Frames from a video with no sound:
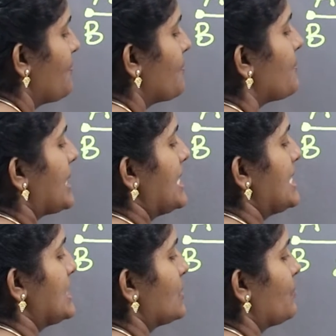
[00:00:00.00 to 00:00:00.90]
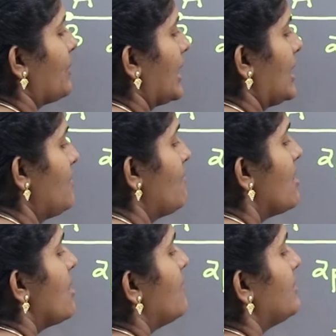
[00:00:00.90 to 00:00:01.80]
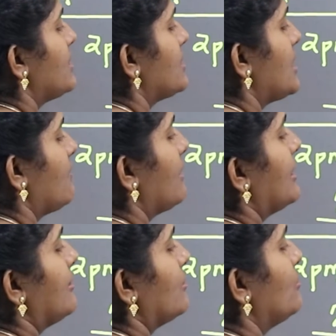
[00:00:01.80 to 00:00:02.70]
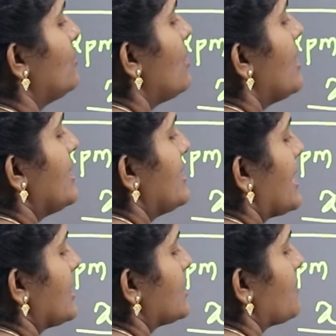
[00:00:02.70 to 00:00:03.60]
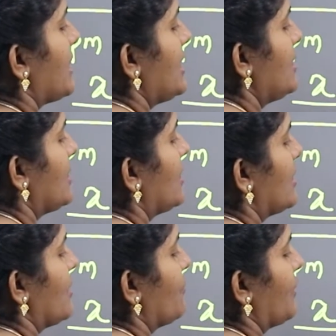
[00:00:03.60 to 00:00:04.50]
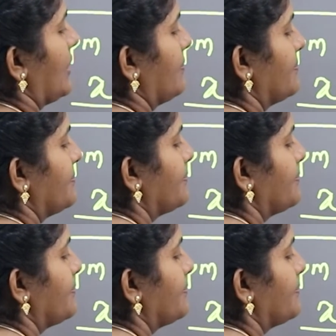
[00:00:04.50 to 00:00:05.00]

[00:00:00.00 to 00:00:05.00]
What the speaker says: minus 5 which is equivalent to x by 35.